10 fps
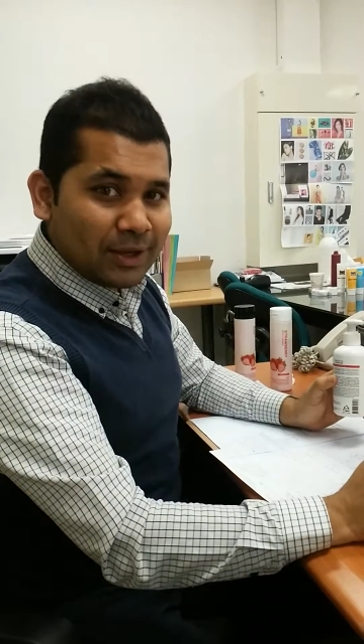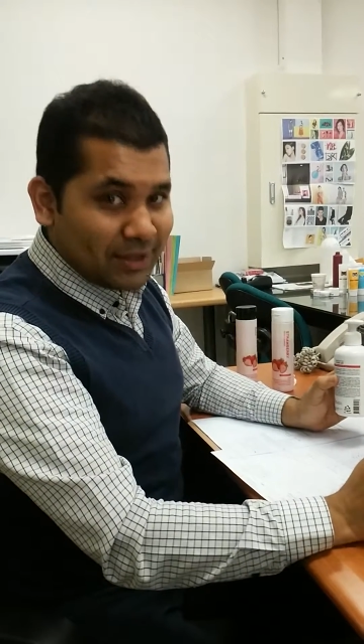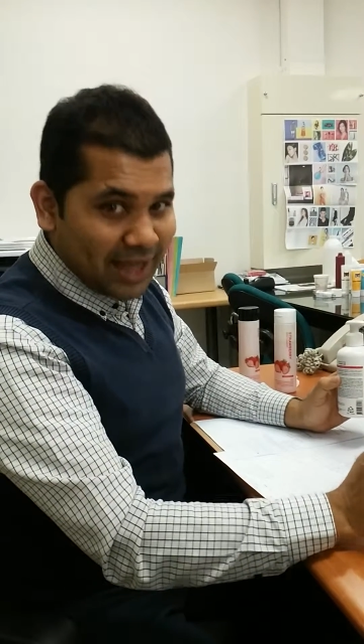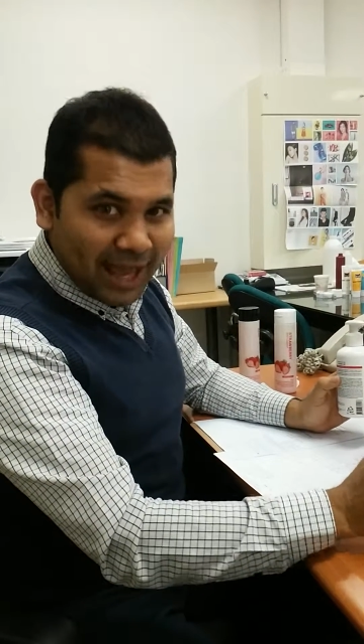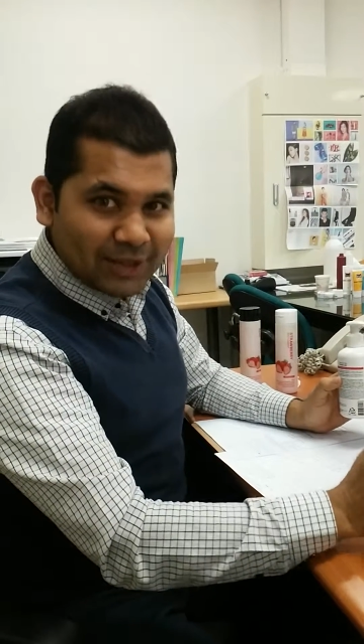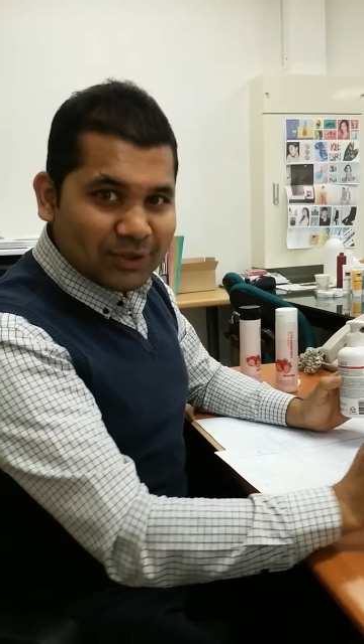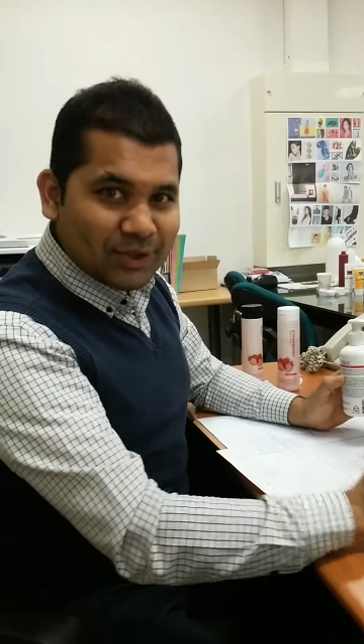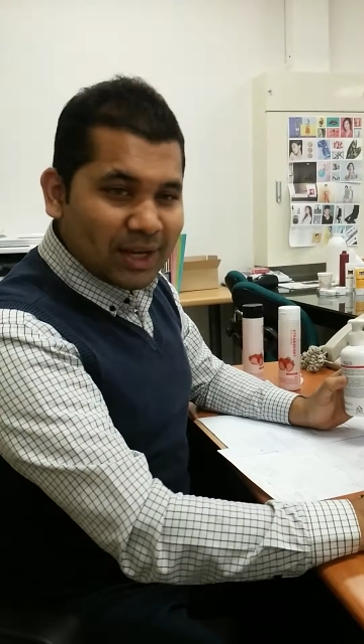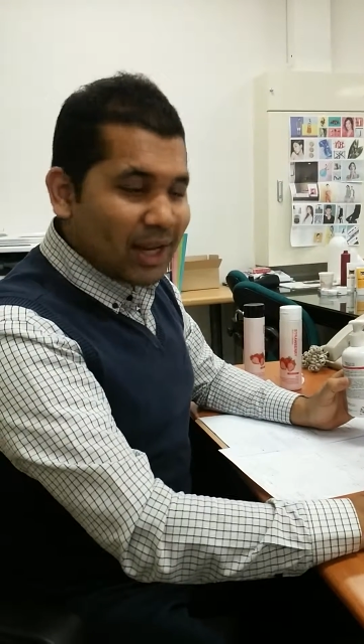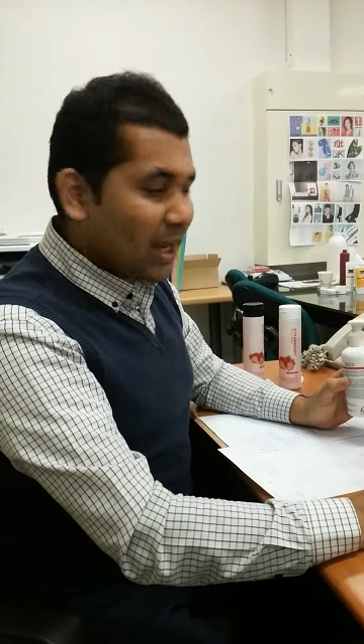
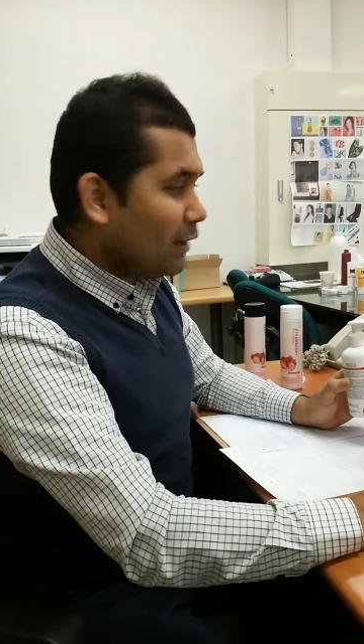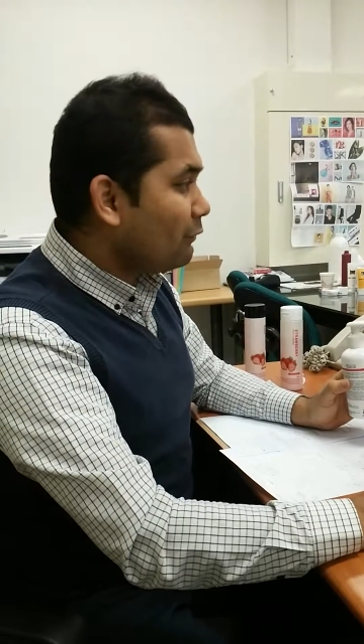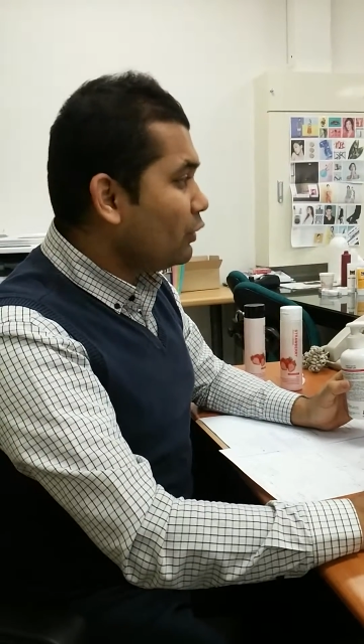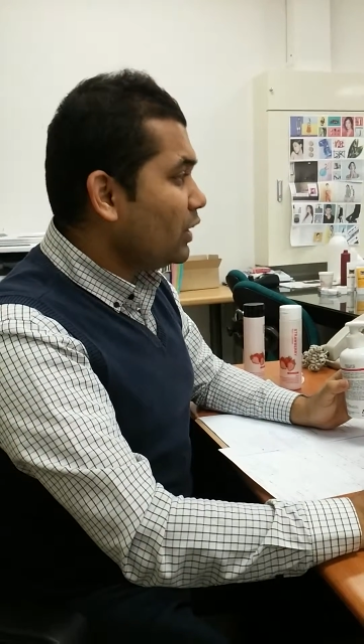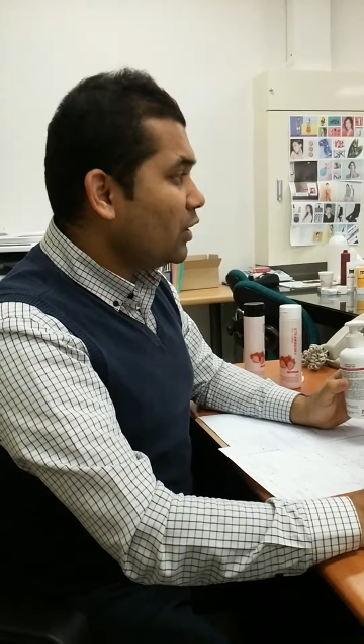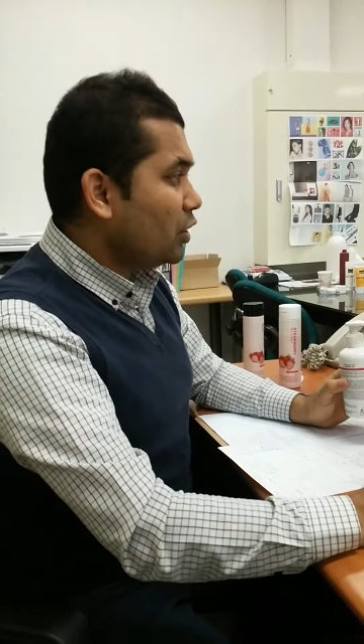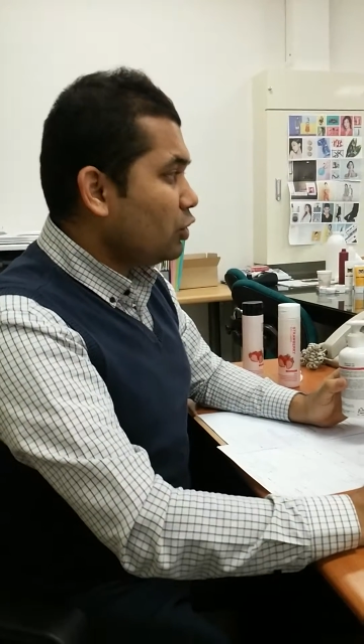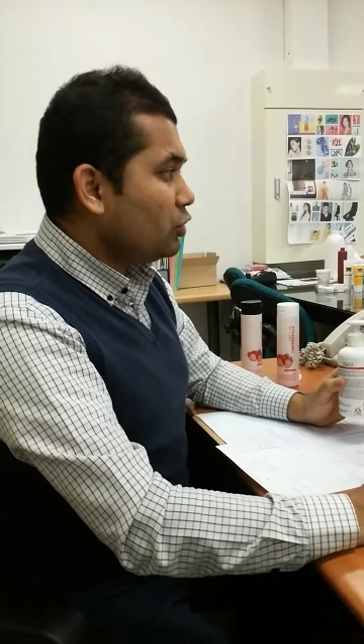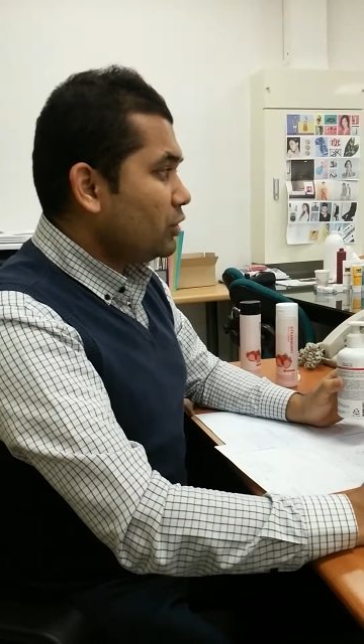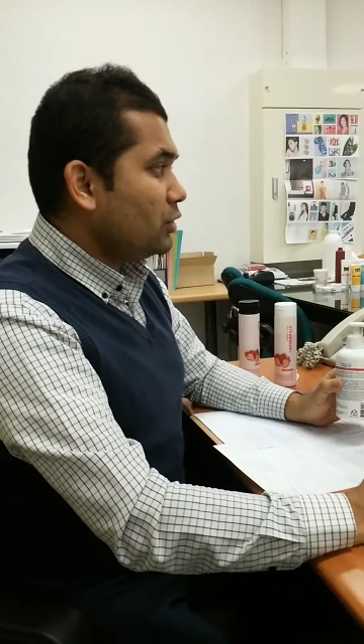Yes, if we
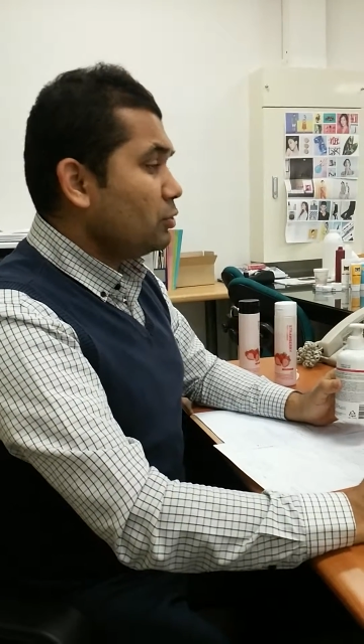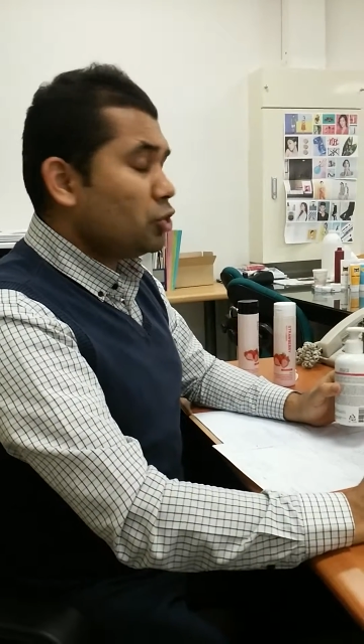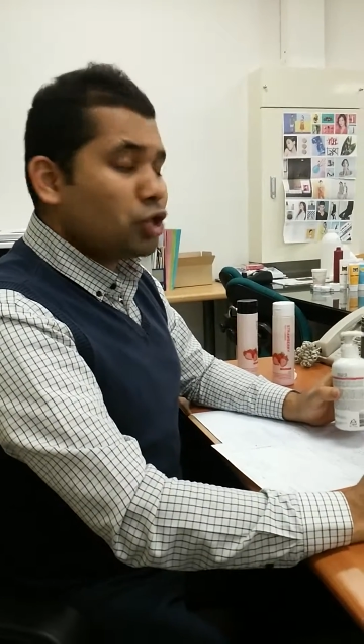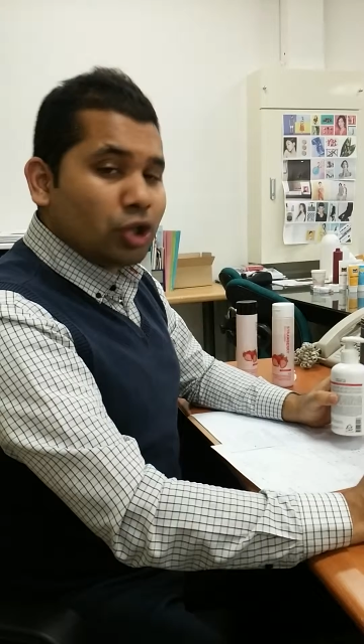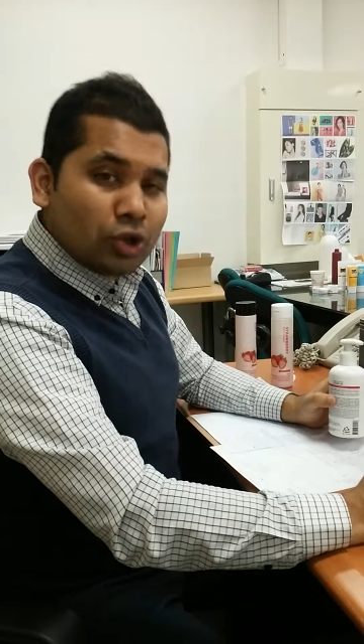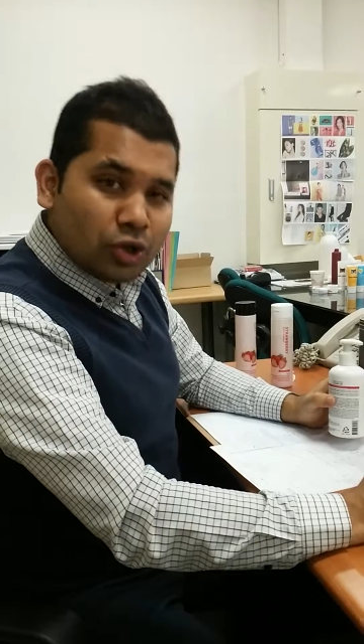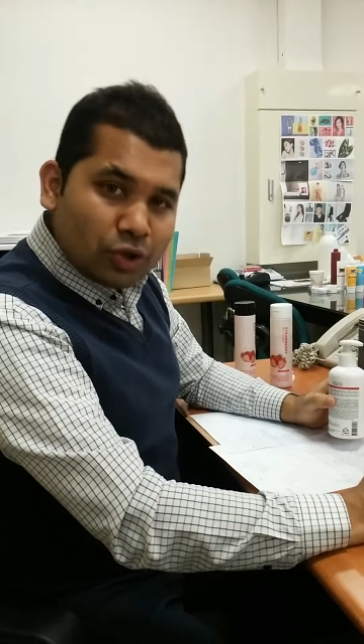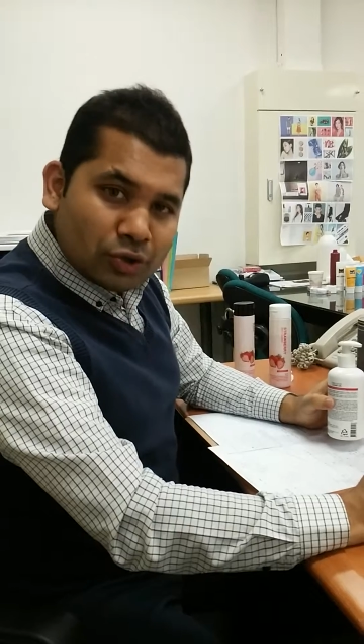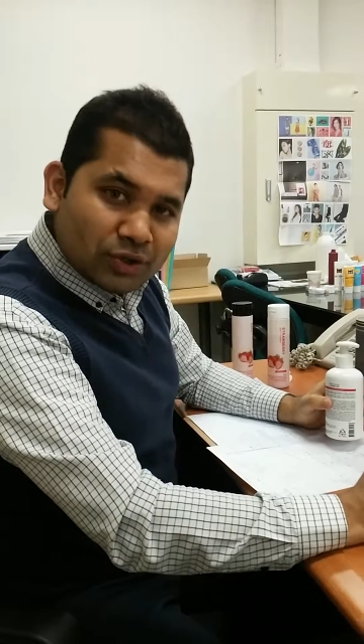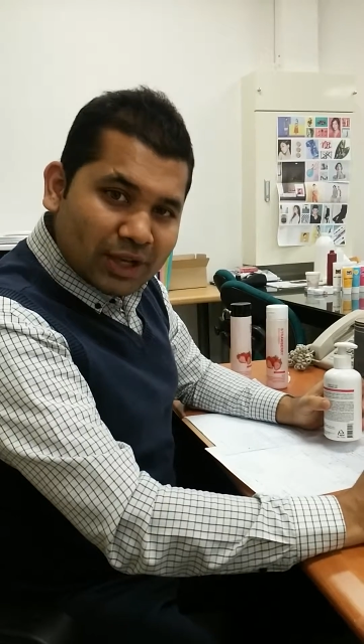could
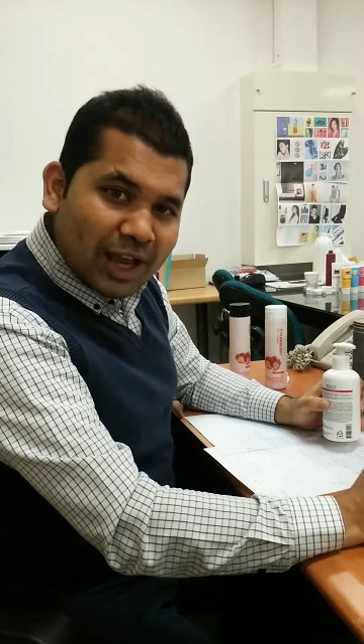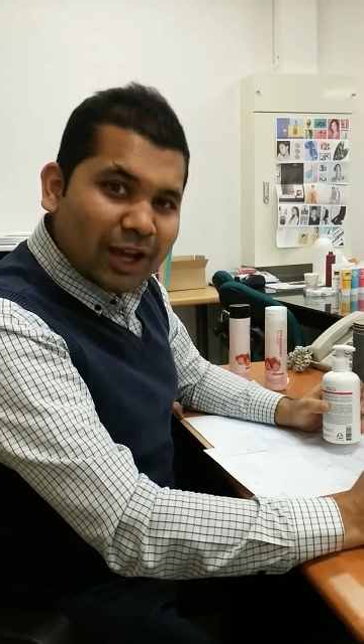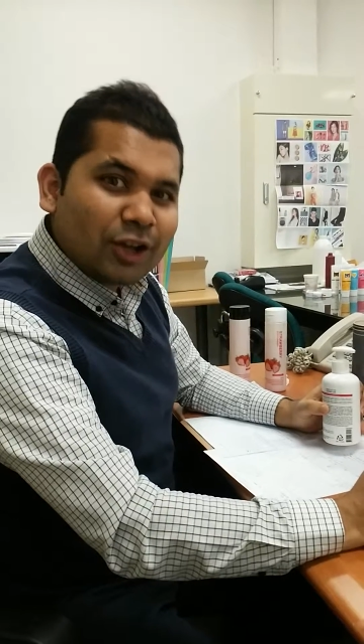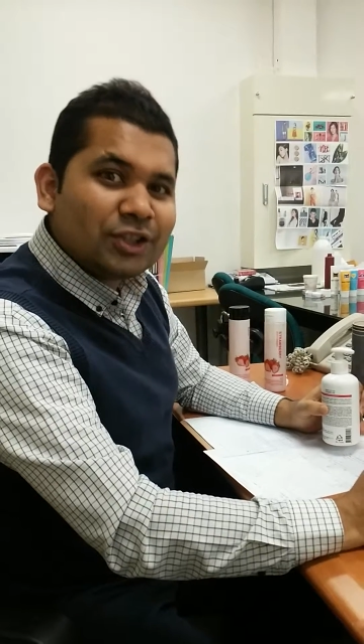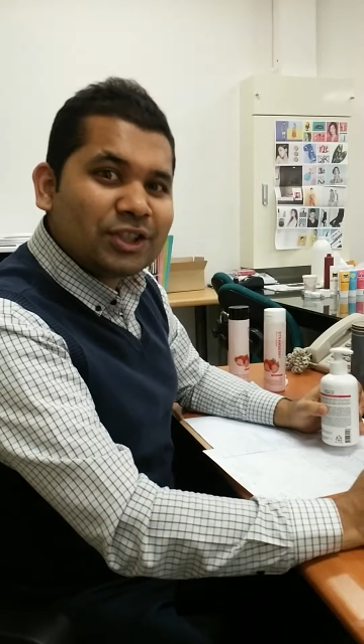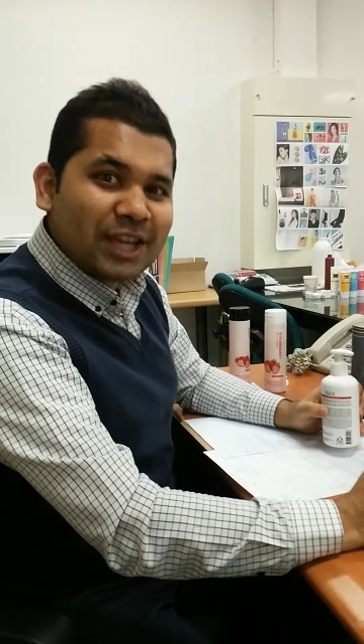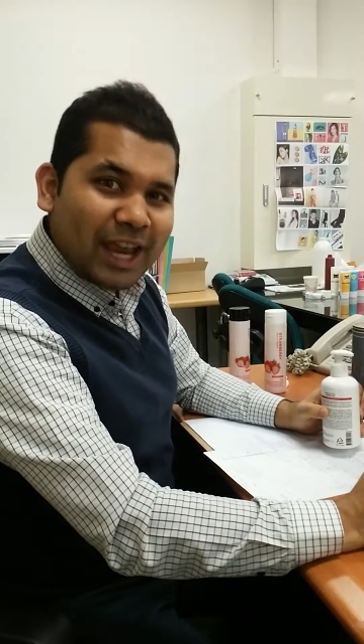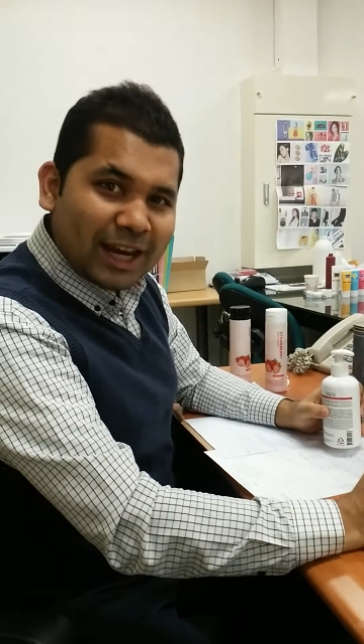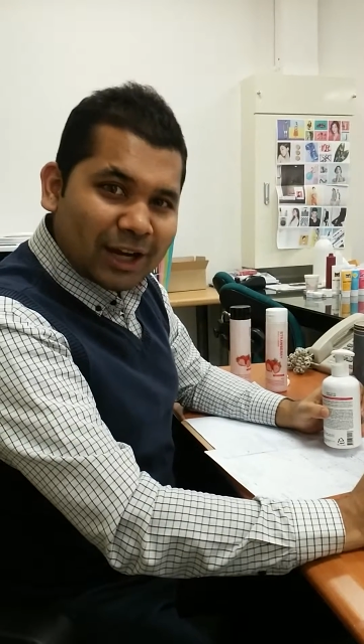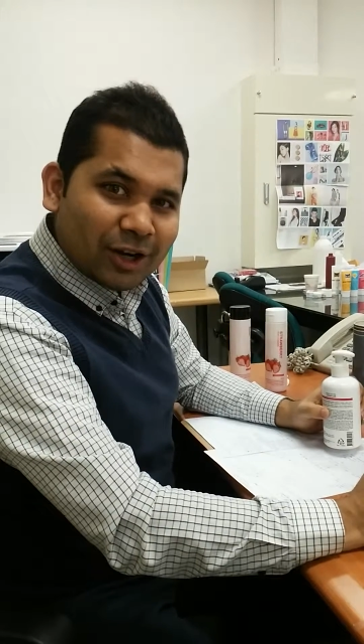choose a
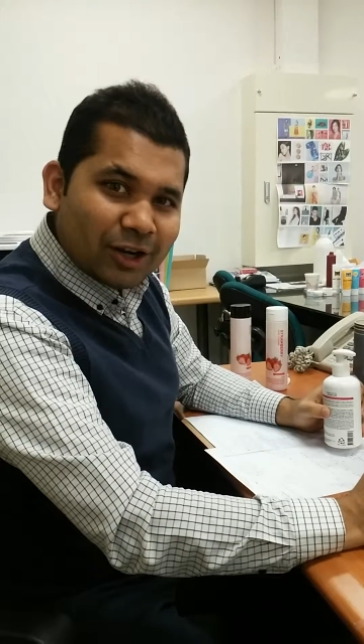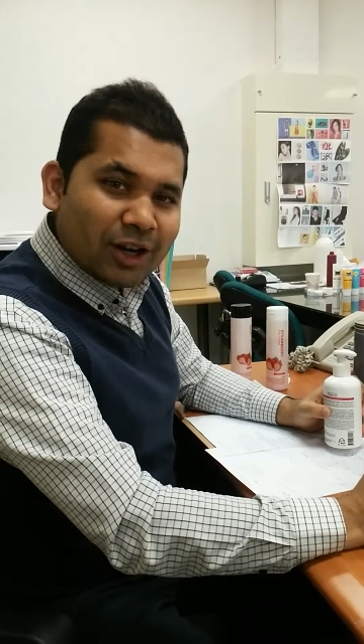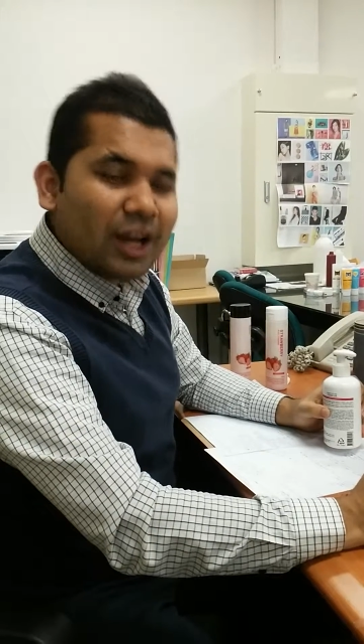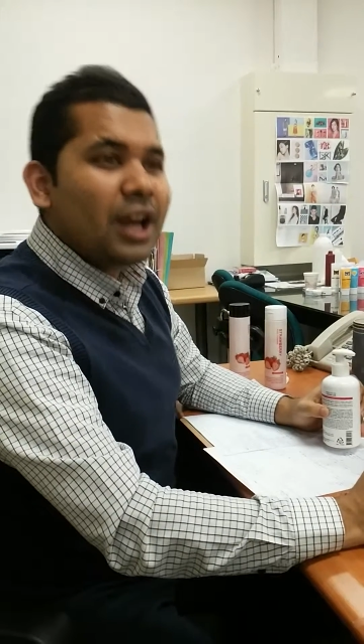container